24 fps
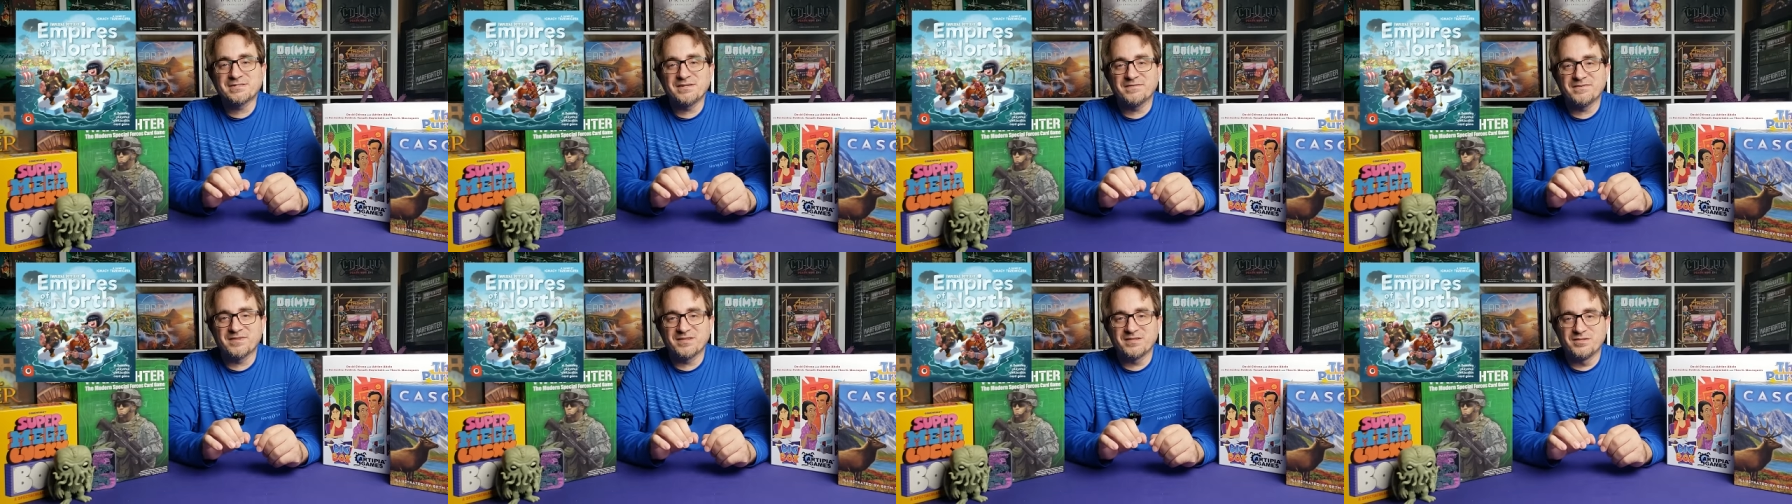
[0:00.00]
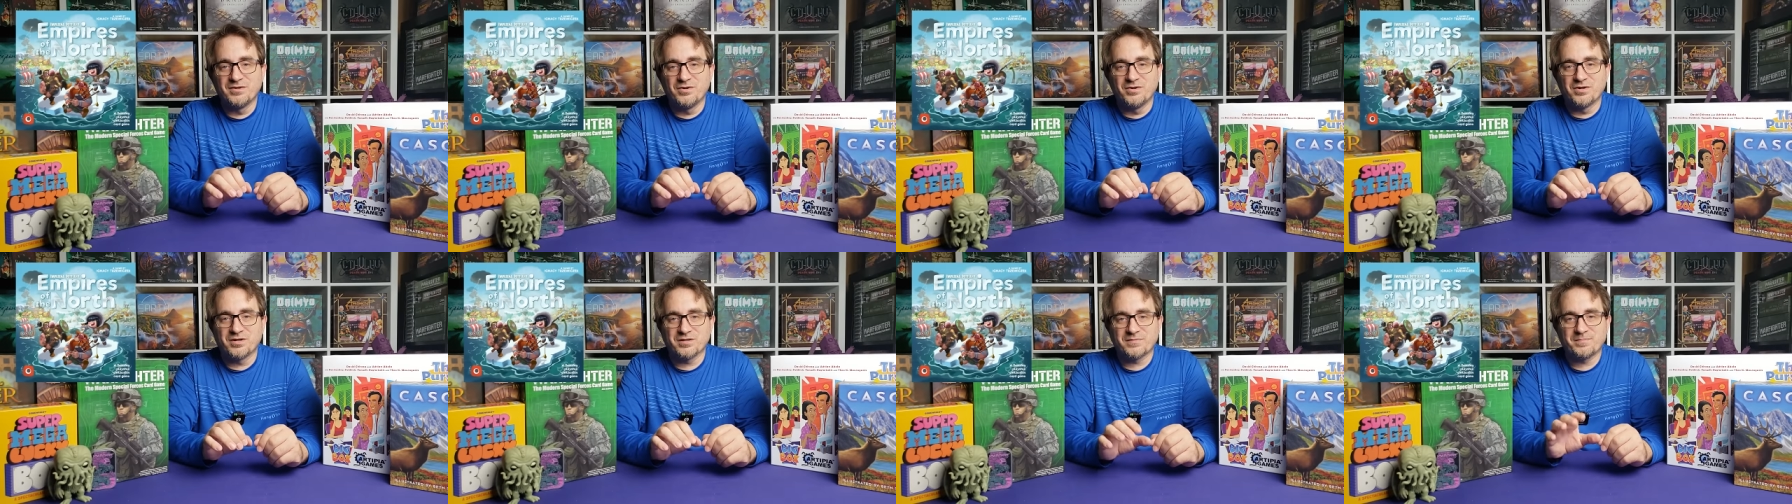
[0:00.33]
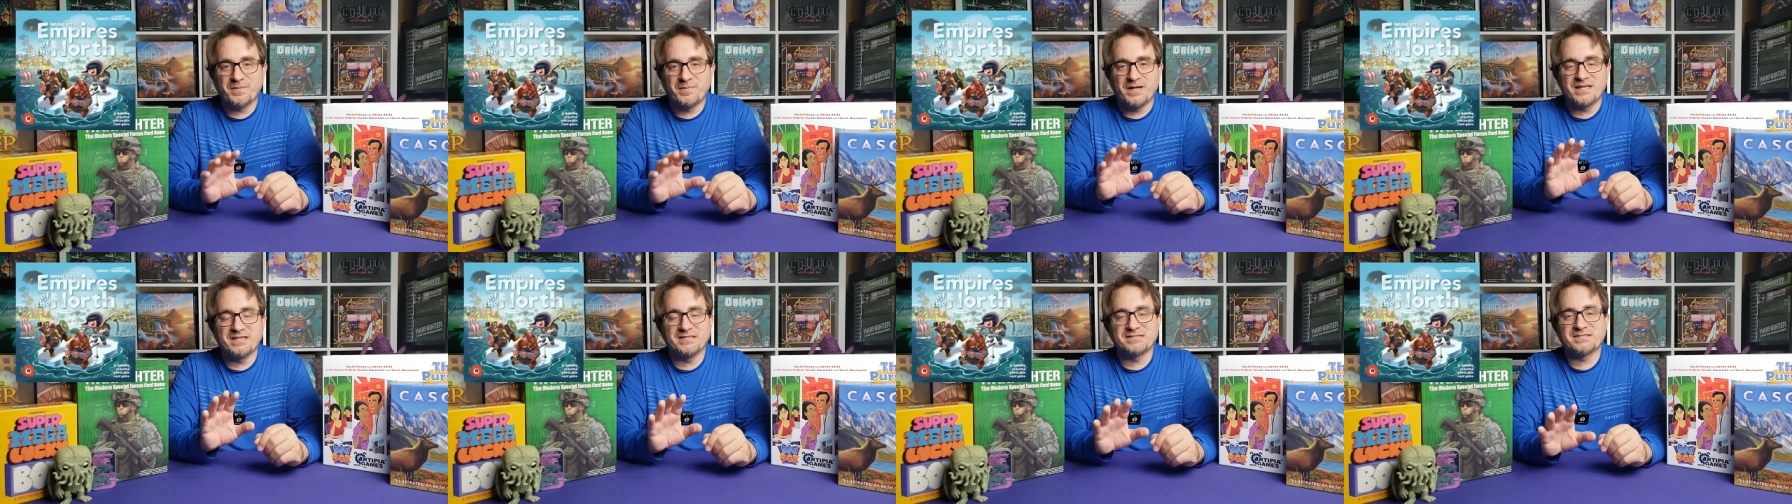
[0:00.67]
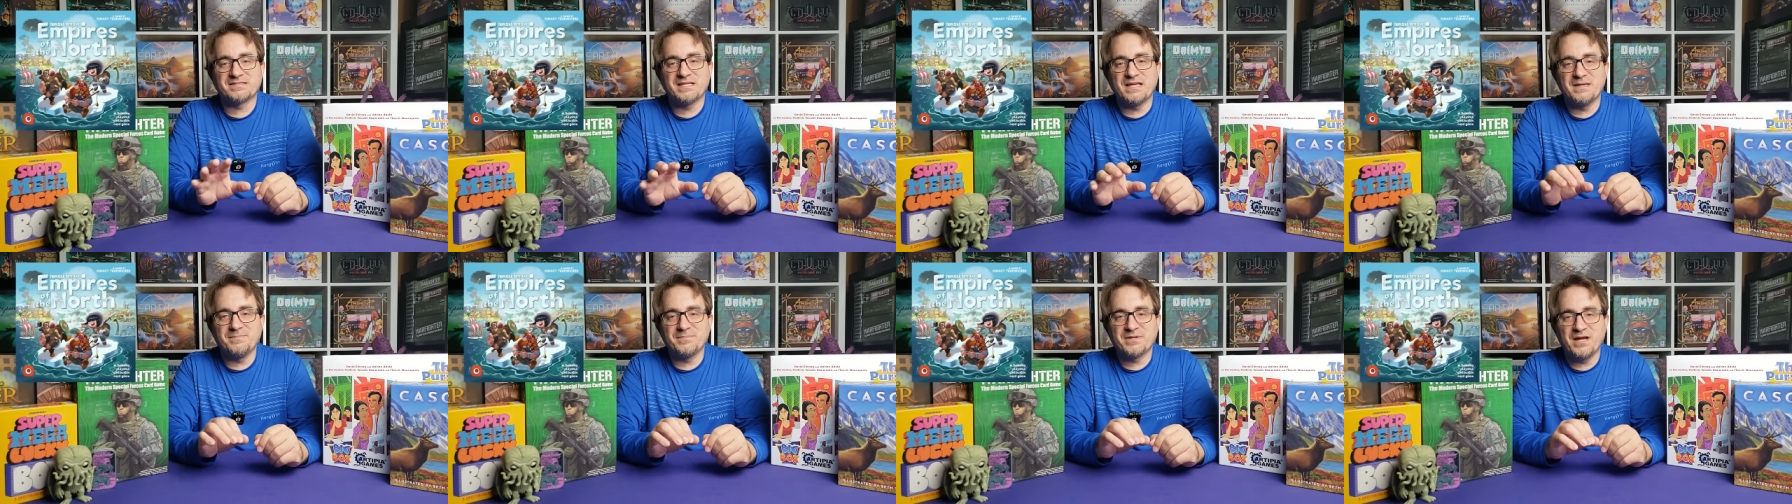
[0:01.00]
of the North by the
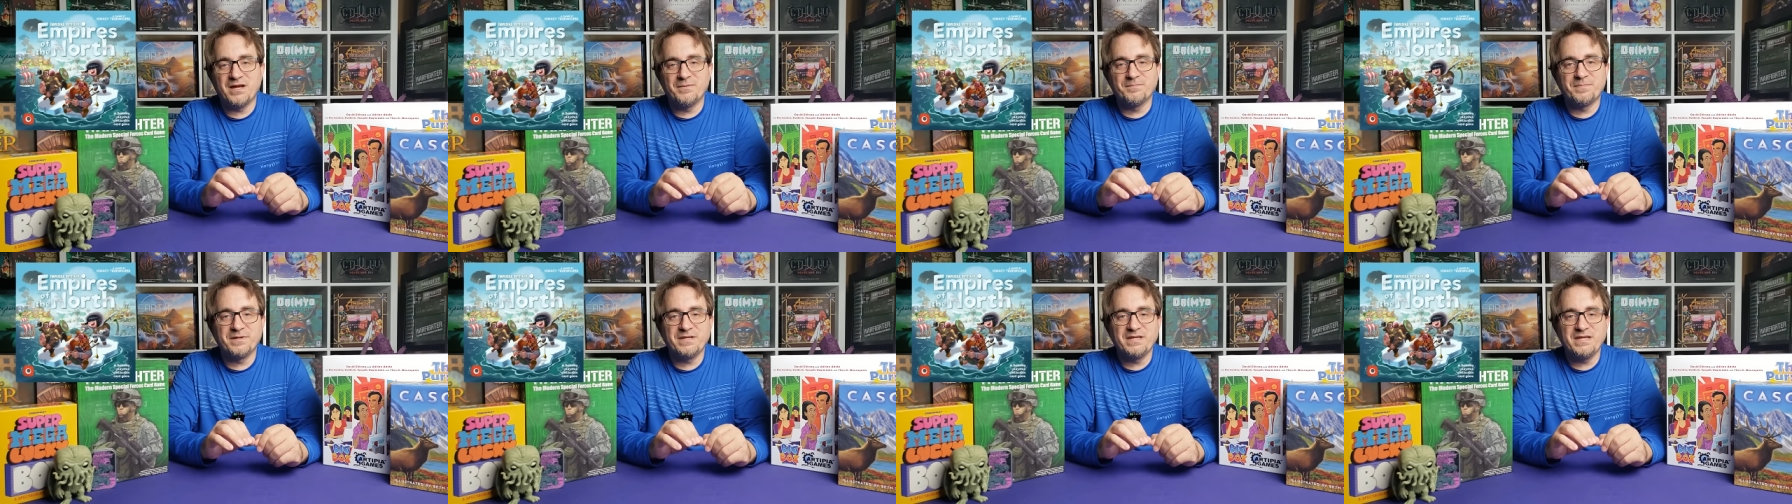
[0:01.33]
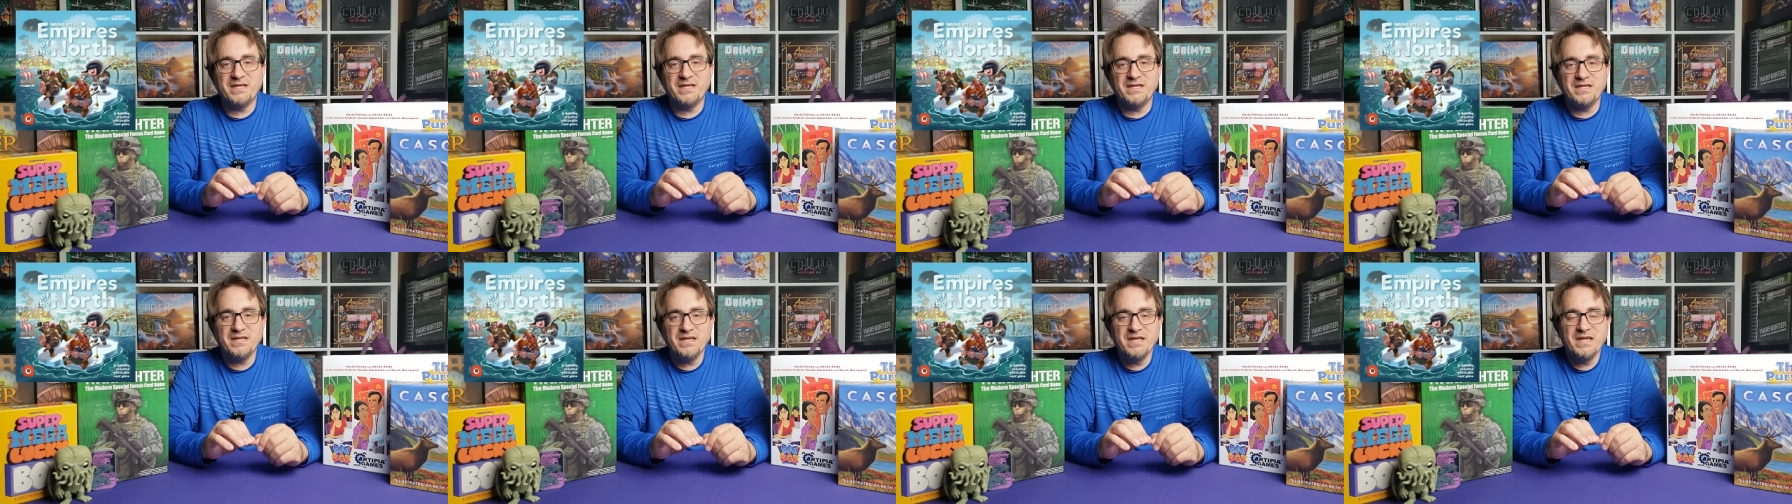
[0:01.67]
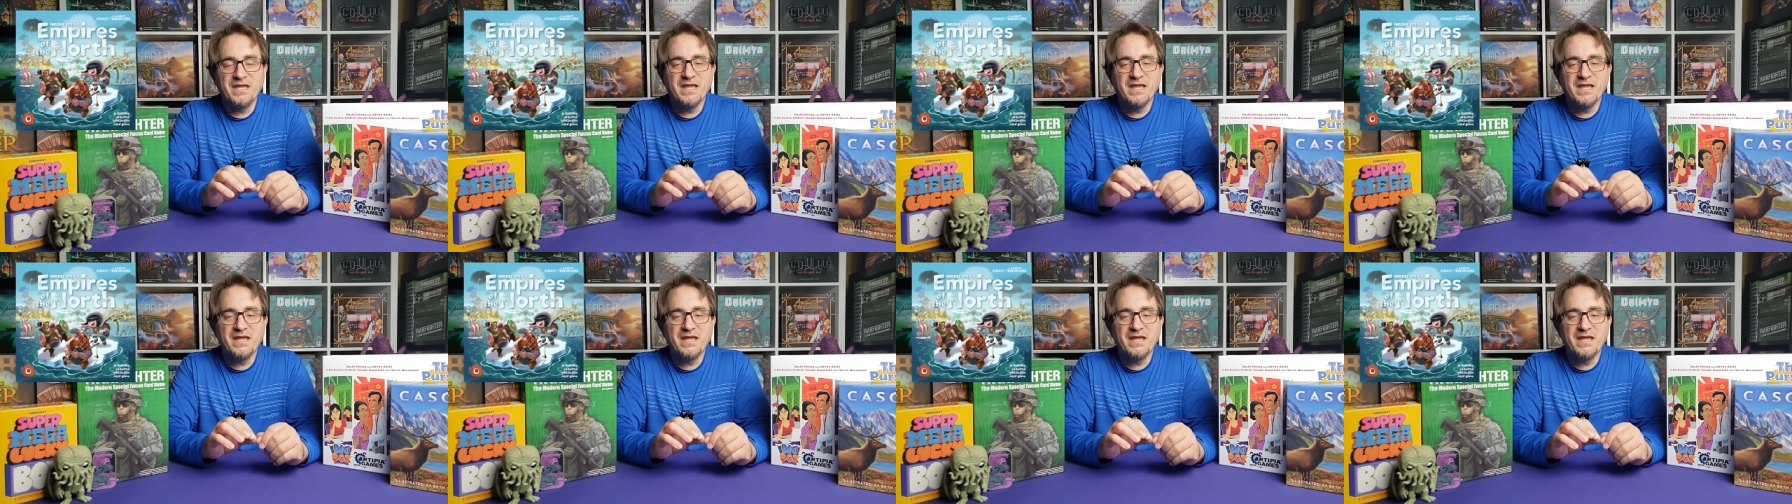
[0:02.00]
same company,